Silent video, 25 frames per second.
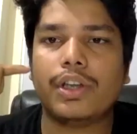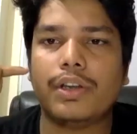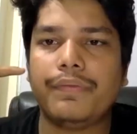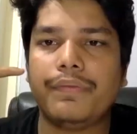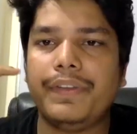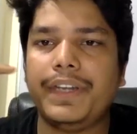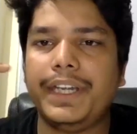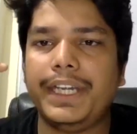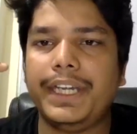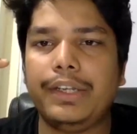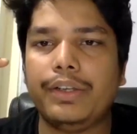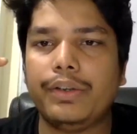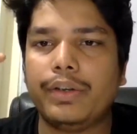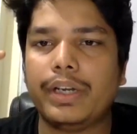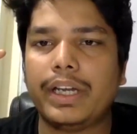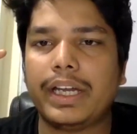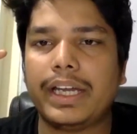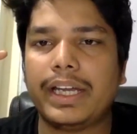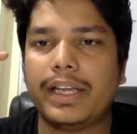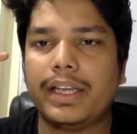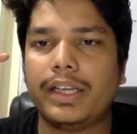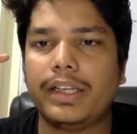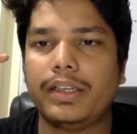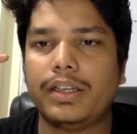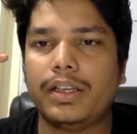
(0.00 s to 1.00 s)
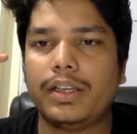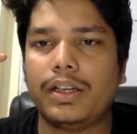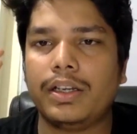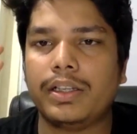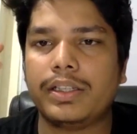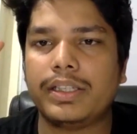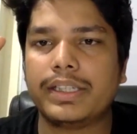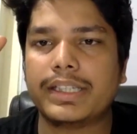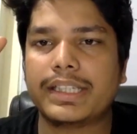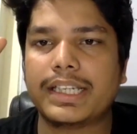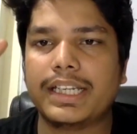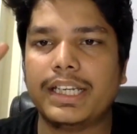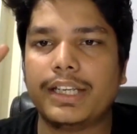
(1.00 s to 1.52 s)
your video
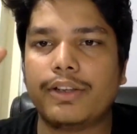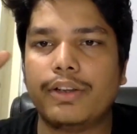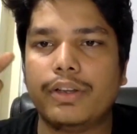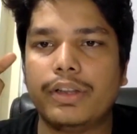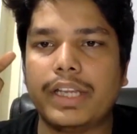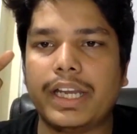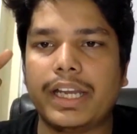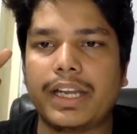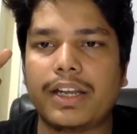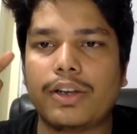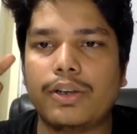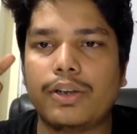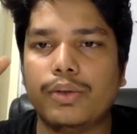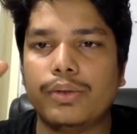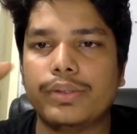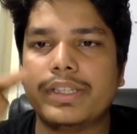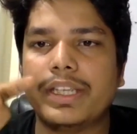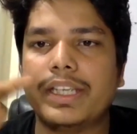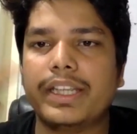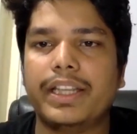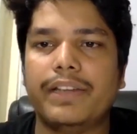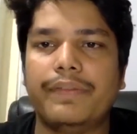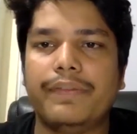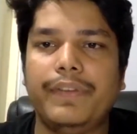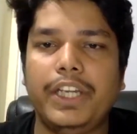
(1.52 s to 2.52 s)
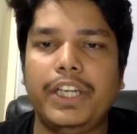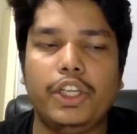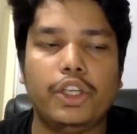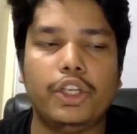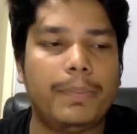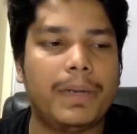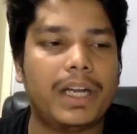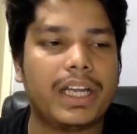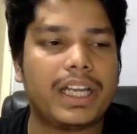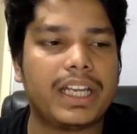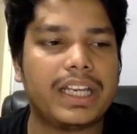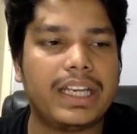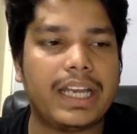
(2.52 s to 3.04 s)
and just click on that closing the video
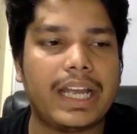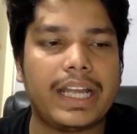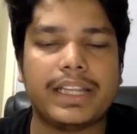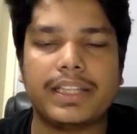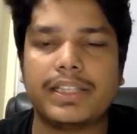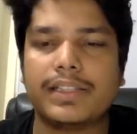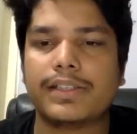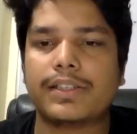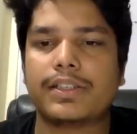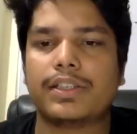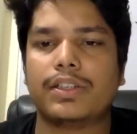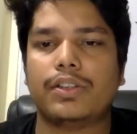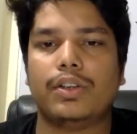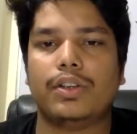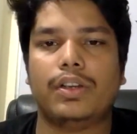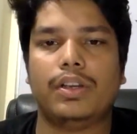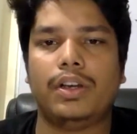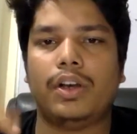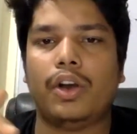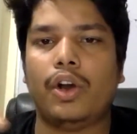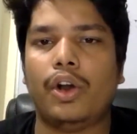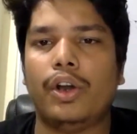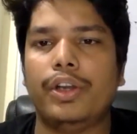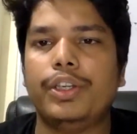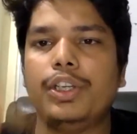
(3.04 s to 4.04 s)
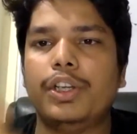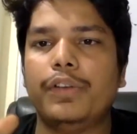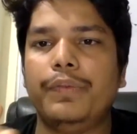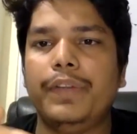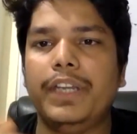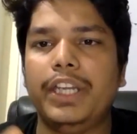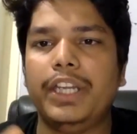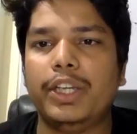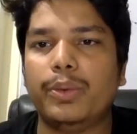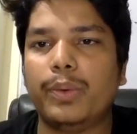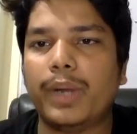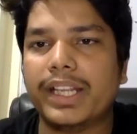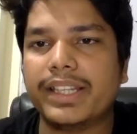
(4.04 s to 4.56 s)
button and just on your
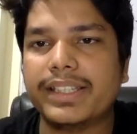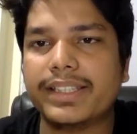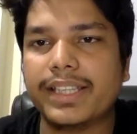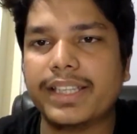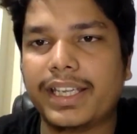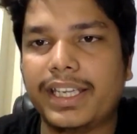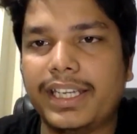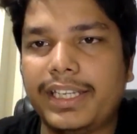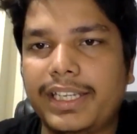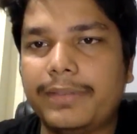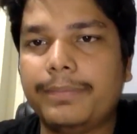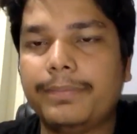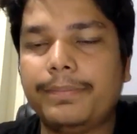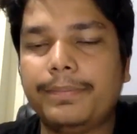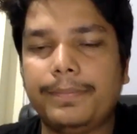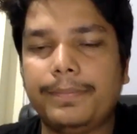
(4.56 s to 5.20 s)
video once again.